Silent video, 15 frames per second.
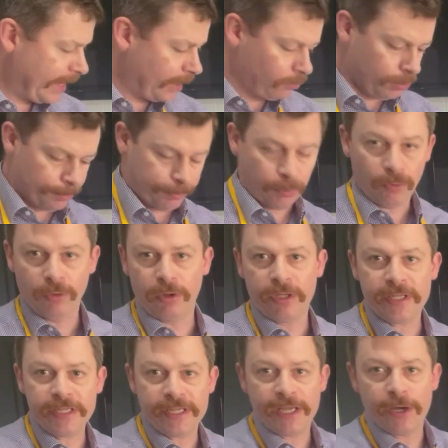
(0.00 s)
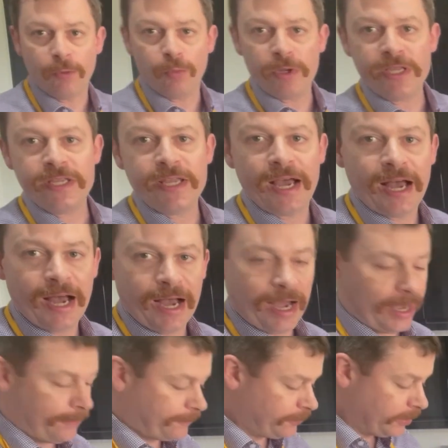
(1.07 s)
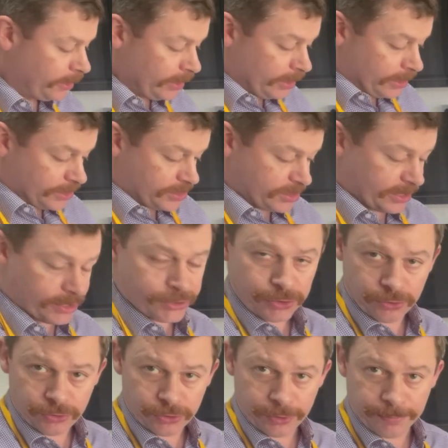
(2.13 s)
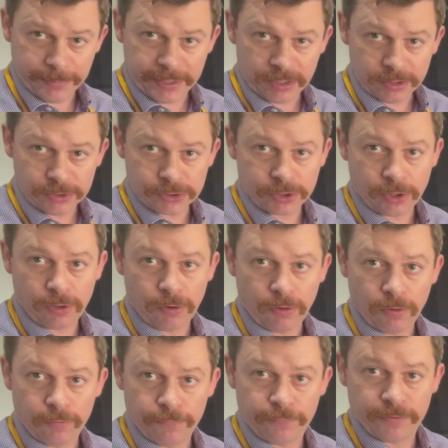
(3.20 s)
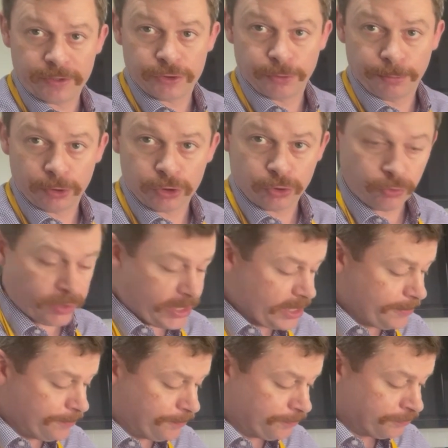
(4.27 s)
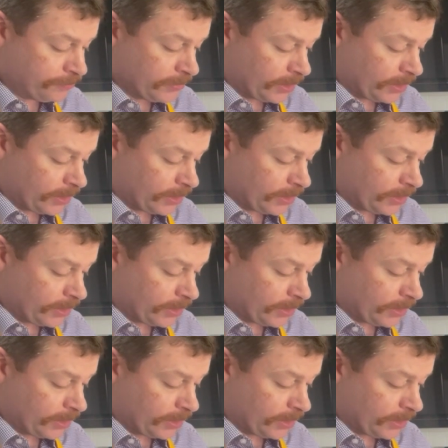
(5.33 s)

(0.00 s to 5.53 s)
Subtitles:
our bowl here we have 600 mils of double cream,